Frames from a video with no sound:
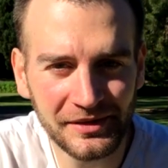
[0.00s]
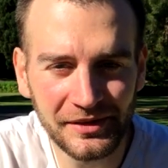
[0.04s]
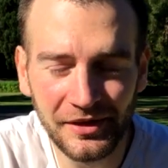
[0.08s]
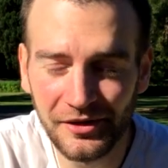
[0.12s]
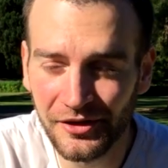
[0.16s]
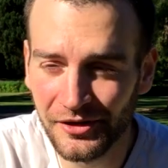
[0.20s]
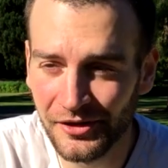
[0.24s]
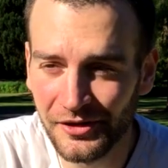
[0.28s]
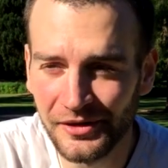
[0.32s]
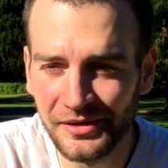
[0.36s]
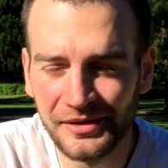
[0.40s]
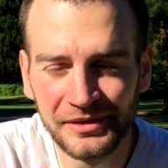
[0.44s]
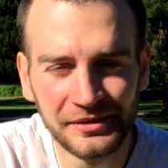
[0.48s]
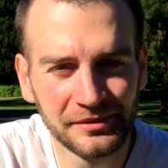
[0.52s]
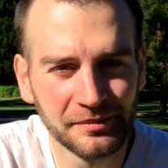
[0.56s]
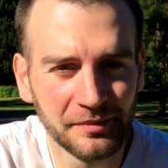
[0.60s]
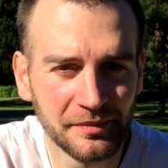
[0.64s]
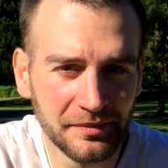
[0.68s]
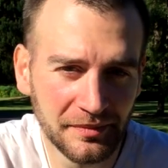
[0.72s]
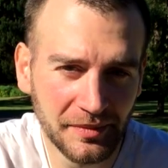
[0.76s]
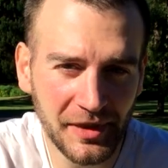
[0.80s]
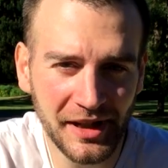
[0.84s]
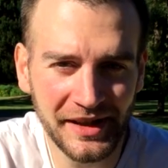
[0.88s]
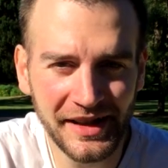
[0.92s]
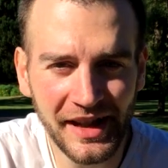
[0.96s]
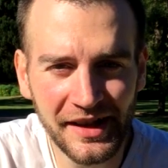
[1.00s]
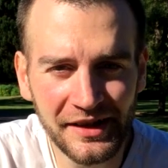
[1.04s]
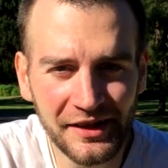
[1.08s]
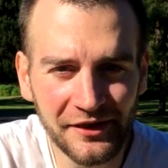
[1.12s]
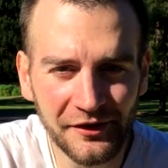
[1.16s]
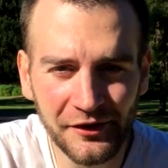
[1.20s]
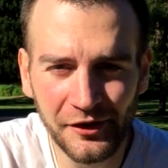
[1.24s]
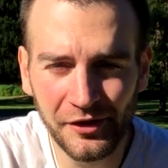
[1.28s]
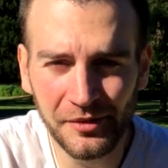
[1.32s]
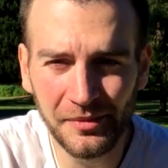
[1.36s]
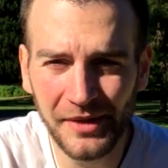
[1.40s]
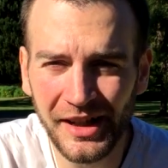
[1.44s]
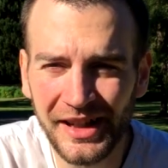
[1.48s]
or by the end of
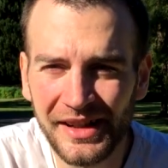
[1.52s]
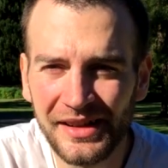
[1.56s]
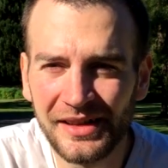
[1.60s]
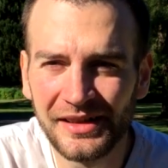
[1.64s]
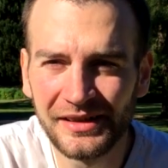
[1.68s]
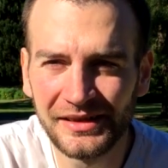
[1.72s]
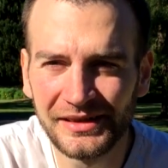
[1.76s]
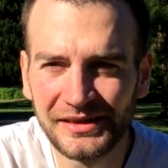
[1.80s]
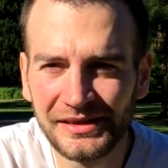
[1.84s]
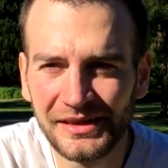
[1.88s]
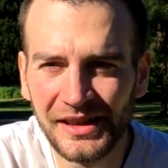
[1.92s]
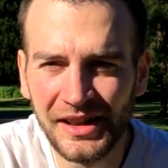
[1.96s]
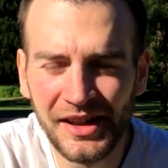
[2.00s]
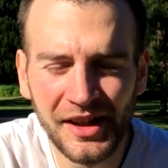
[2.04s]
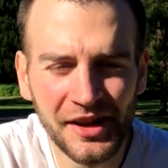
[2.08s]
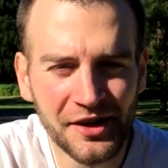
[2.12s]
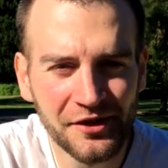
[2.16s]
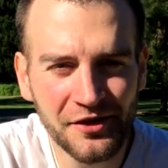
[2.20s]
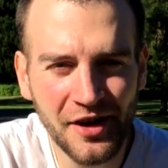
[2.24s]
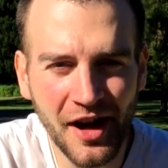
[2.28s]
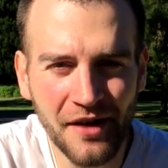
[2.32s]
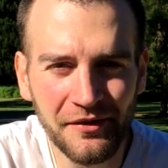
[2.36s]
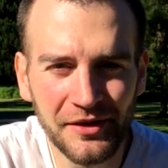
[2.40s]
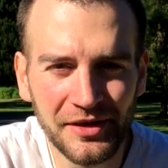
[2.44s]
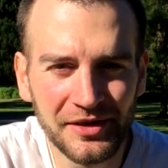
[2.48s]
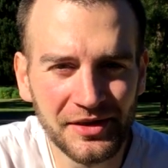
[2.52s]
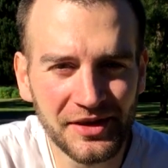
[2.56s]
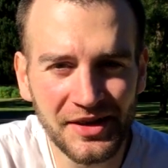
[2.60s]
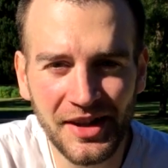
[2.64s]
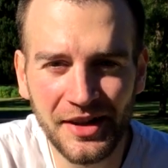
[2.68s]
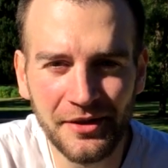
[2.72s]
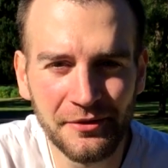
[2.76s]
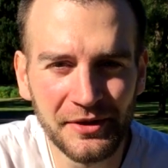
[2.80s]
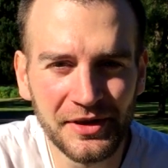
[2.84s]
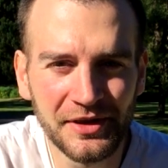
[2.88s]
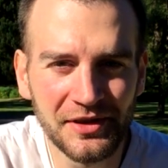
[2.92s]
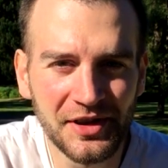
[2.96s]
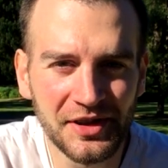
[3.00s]
all my travels, I
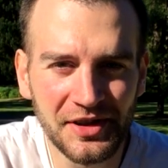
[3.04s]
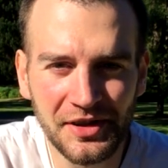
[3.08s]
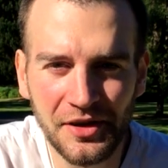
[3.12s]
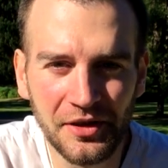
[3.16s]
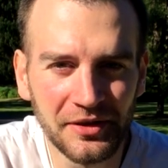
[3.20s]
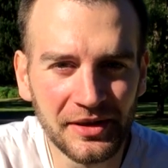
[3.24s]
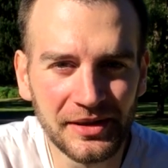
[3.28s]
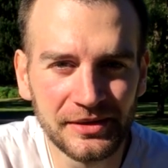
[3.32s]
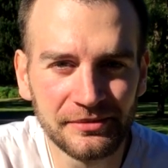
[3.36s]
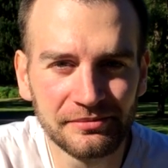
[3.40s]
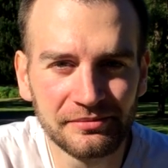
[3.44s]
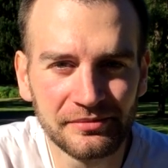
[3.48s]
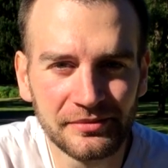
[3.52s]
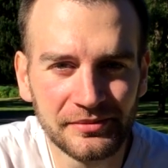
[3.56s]
would just call it